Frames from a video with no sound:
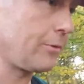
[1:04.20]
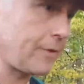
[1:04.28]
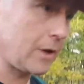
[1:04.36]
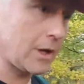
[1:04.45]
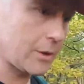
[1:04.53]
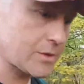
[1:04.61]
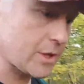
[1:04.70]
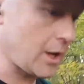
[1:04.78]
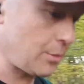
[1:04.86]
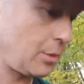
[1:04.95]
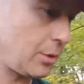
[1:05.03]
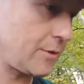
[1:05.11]
or feel I was
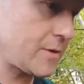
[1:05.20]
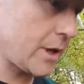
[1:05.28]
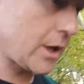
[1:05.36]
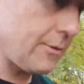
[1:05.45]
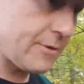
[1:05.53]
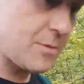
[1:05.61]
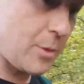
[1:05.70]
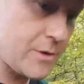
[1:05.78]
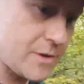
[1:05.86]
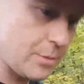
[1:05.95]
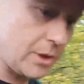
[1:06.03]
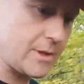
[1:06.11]
capable of taking
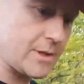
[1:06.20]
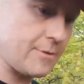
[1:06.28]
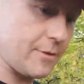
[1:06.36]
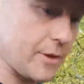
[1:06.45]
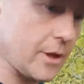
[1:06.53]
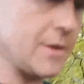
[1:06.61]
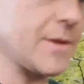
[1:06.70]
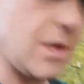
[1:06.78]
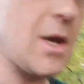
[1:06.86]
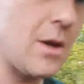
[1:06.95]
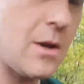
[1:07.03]
responsibility for things.